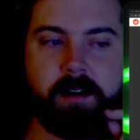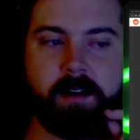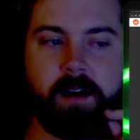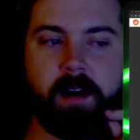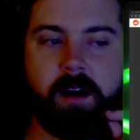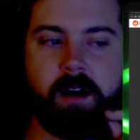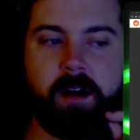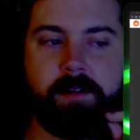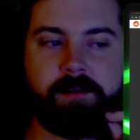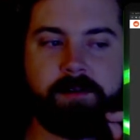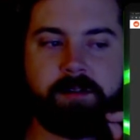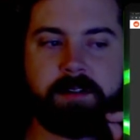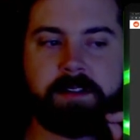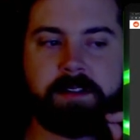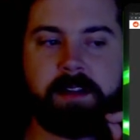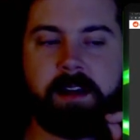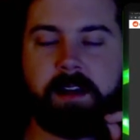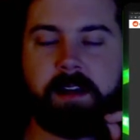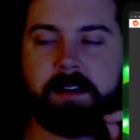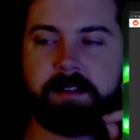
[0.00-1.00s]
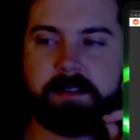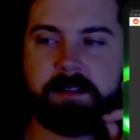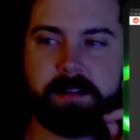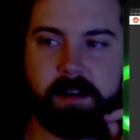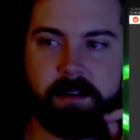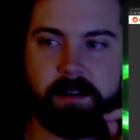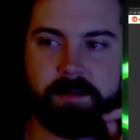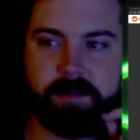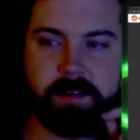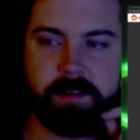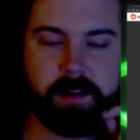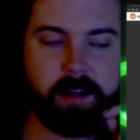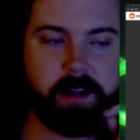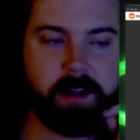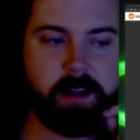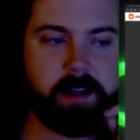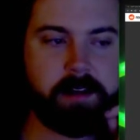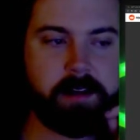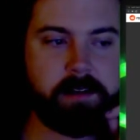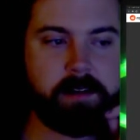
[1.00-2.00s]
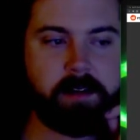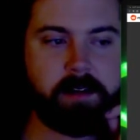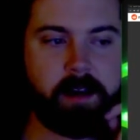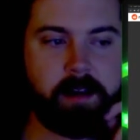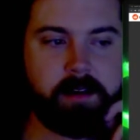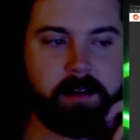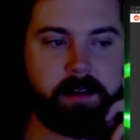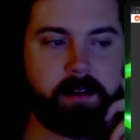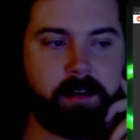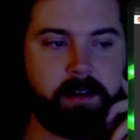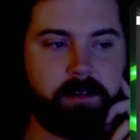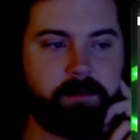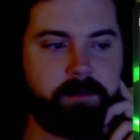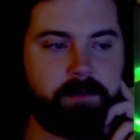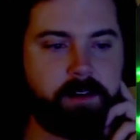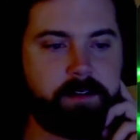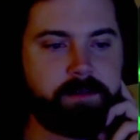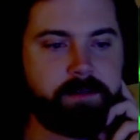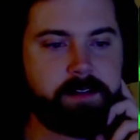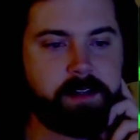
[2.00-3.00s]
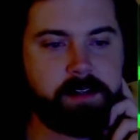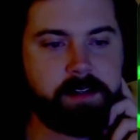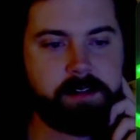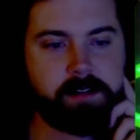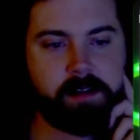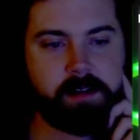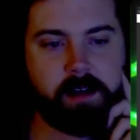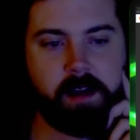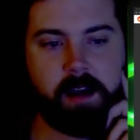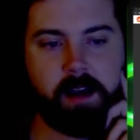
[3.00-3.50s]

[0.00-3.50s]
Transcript: of Drisking itself in the late 1950s.